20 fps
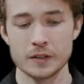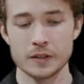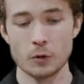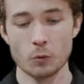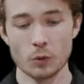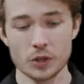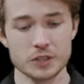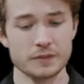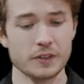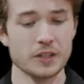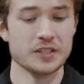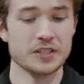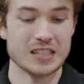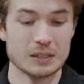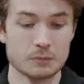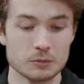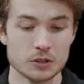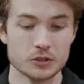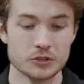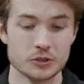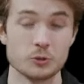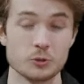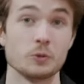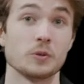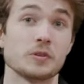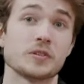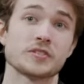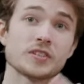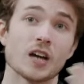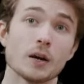It works very similar to
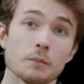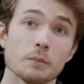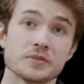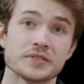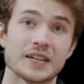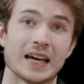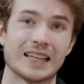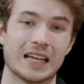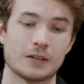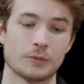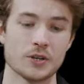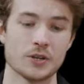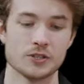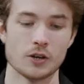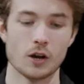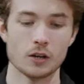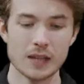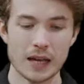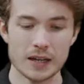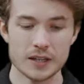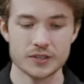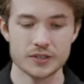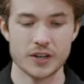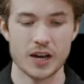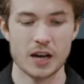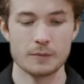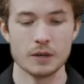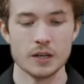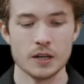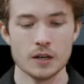subset like we saw last
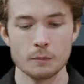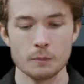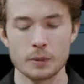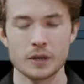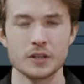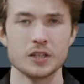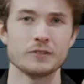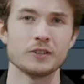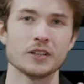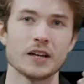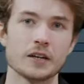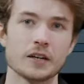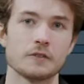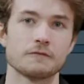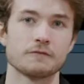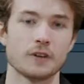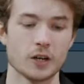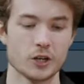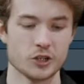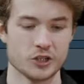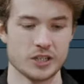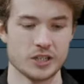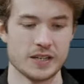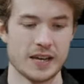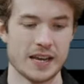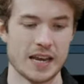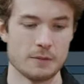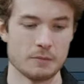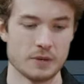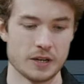time, but a different kind of function
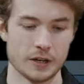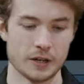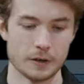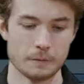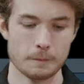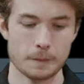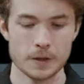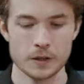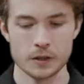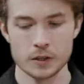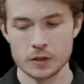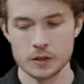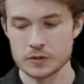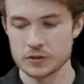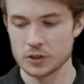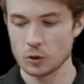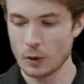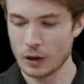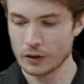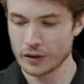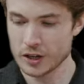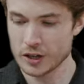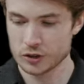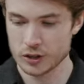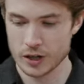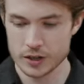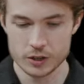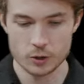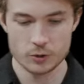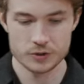name here. So why don't I
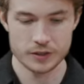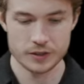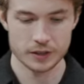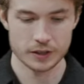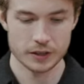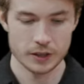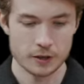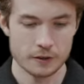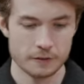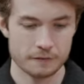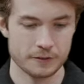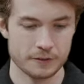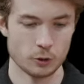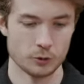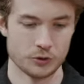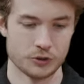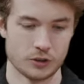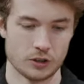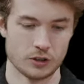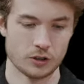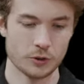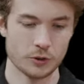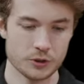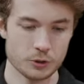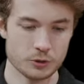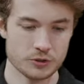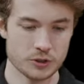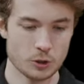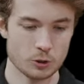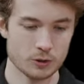try using filter. And I'll
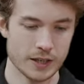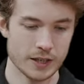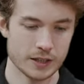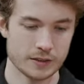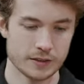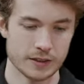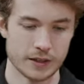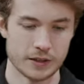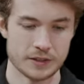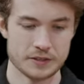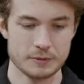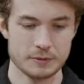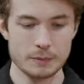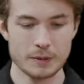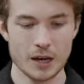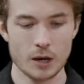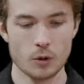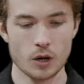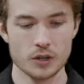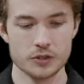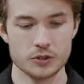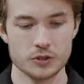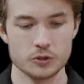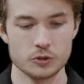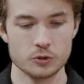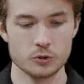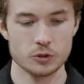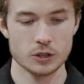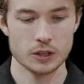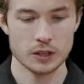do so like this. Maybe I want
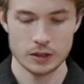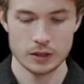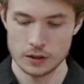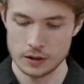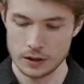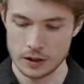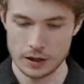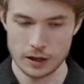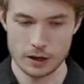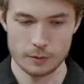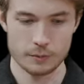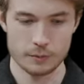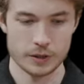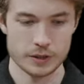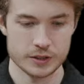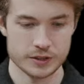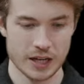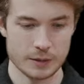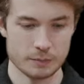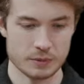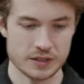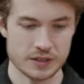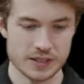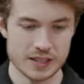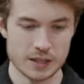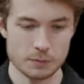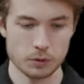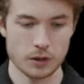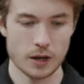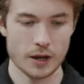to um, type
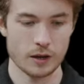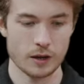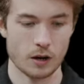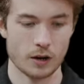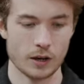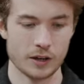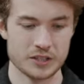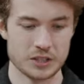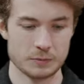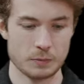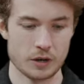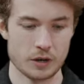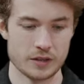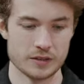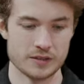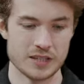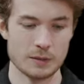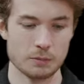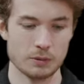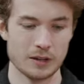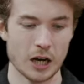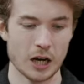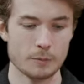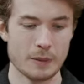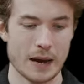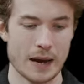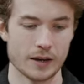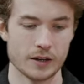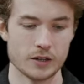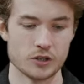dplyr, because it's part of the dplyr
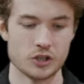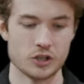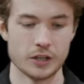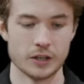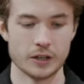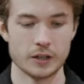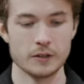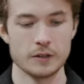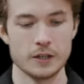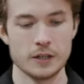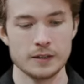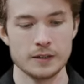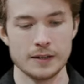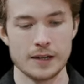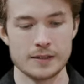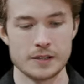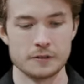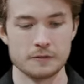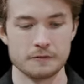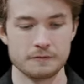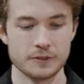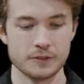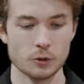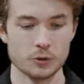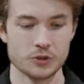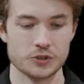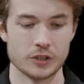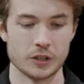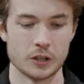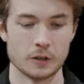package here, and then
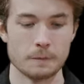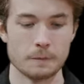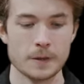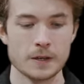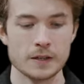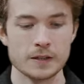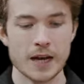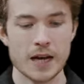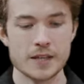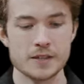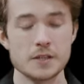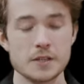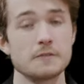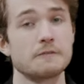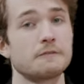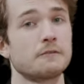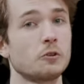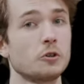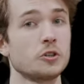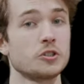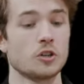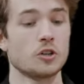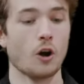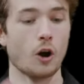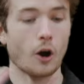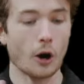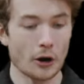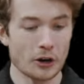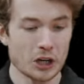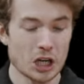filter. And the first
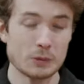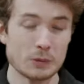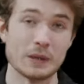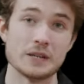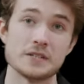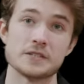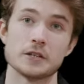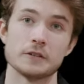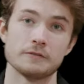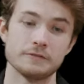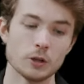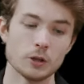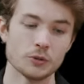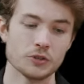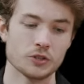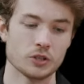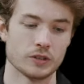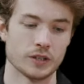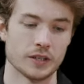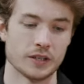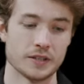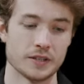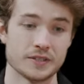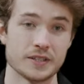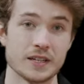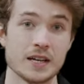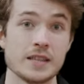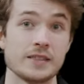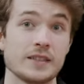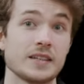argument to filter
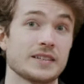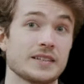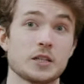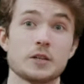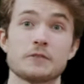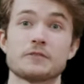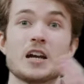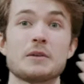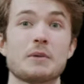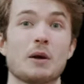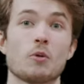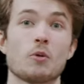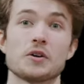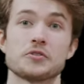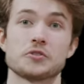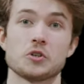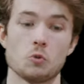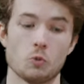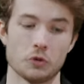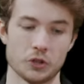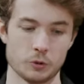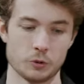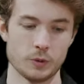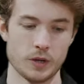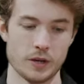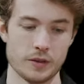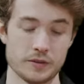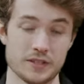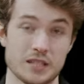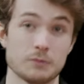is the data frame I want to work
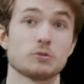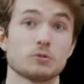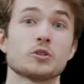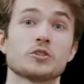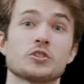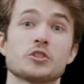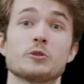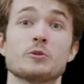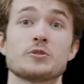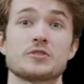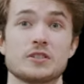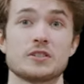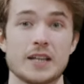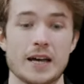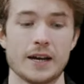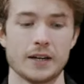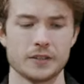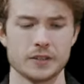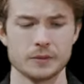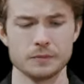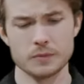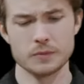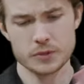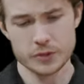with, similar to select.